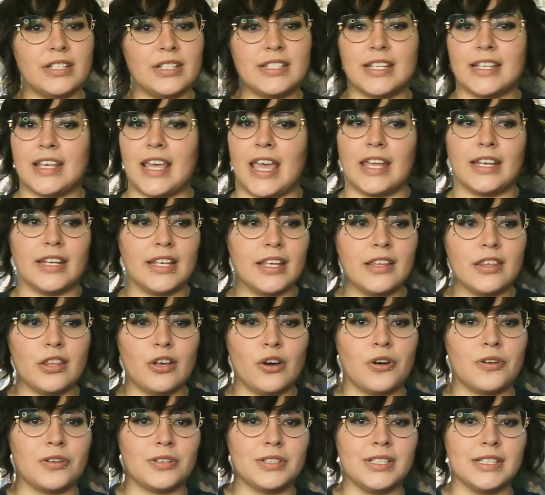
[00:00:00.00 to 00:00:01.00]
into any of
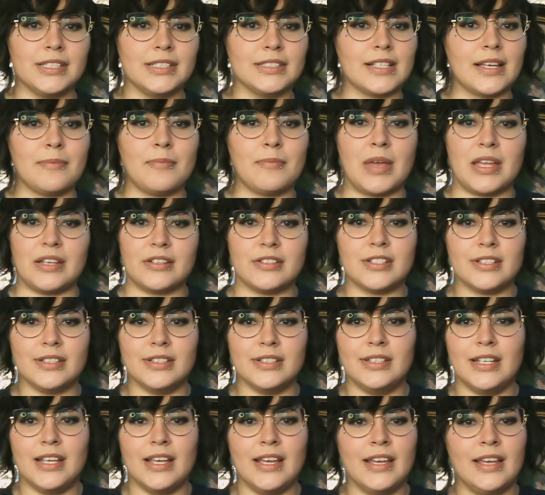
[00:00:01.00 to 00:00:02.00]
the hauntings I
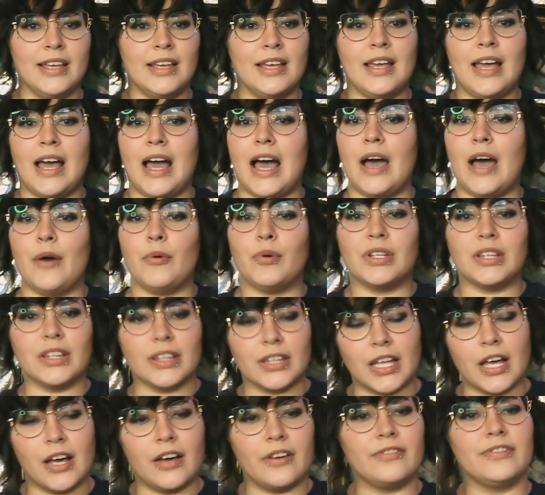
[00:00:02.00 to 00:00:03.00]
mentioned, I would
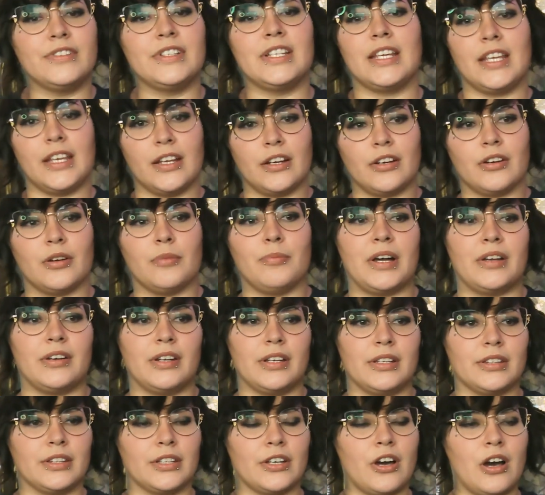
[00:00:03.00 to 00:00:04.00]
love to hear about
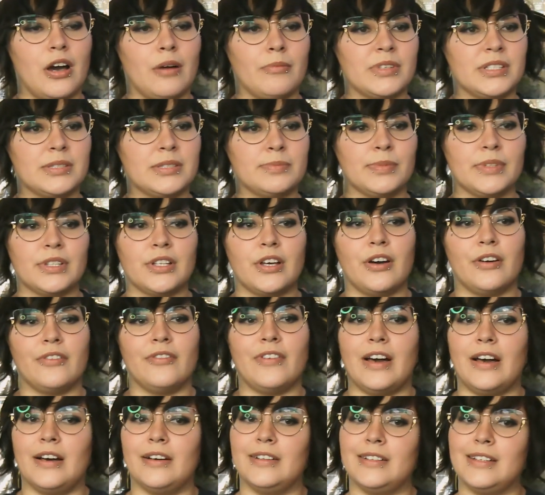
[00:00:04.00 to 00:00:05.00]
it in the comments
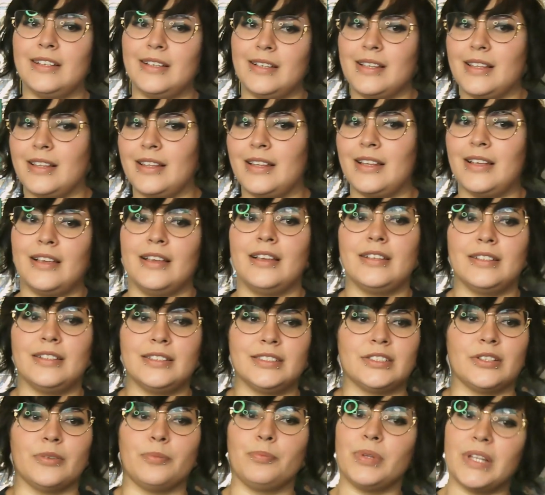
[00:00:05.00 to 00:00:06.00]
below.
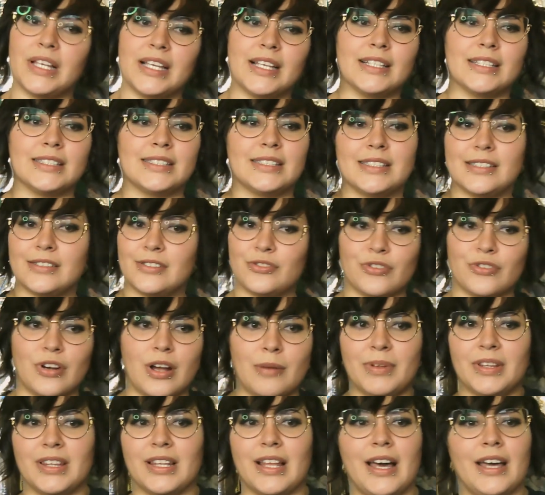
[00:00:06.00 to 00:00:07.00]
So please
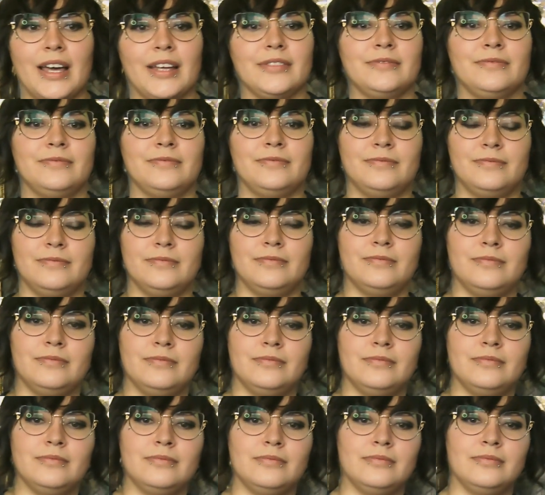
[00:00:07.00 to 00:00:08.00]
drop a
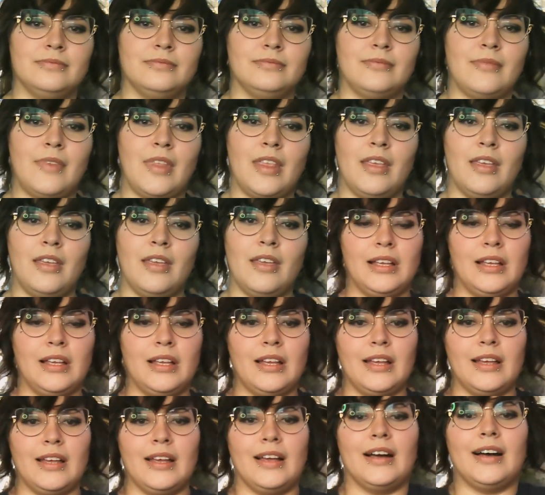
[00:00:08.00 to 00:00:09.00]

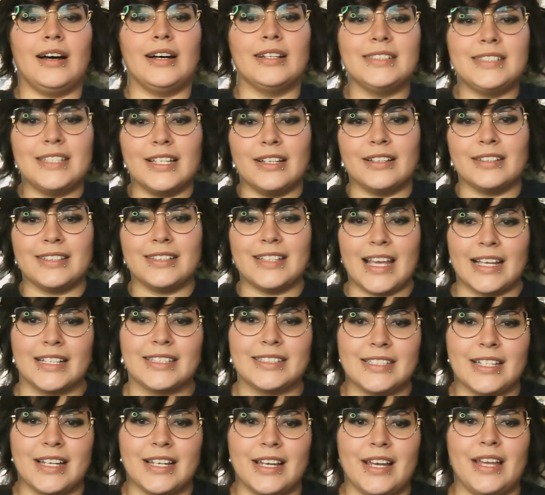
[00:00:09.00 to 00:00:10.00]
line. Until
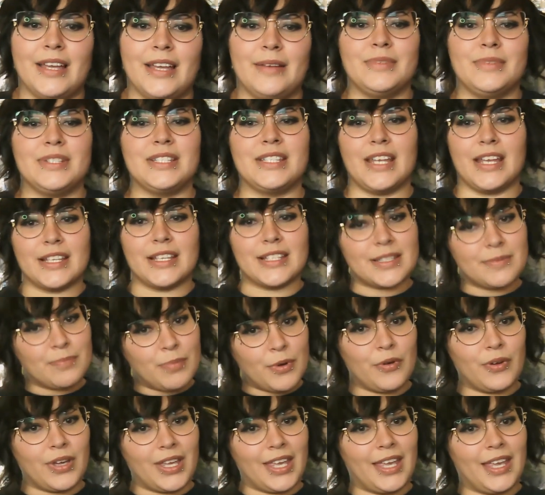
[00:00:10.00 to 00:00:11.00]
next time, stay
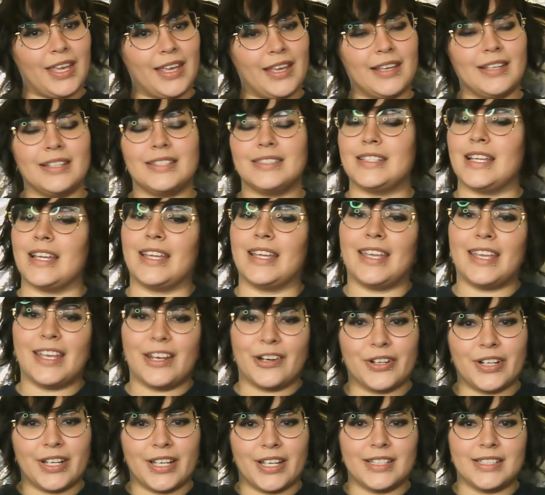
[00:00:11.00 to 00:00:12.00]
spooky, stay
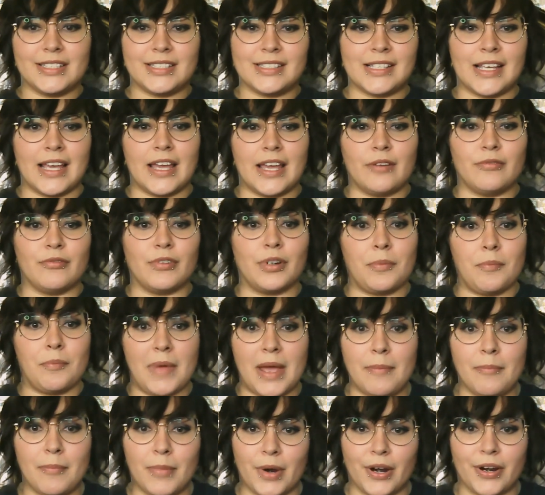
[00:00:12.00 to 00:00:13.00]
curious, and
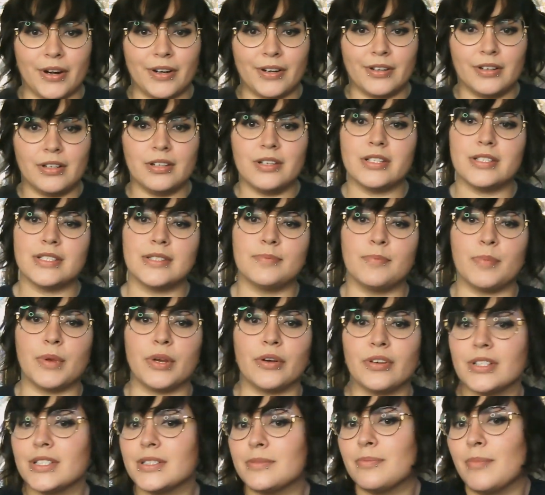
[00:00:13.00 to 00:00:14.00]
remember,
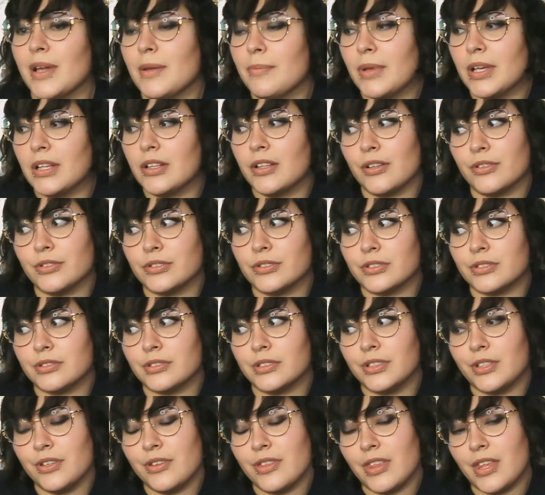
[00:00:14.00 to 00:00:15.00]
spirits might be closer
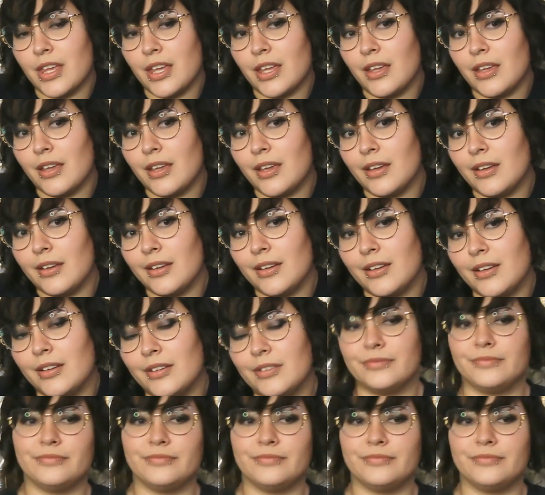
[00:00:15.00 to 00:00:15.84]
than you think.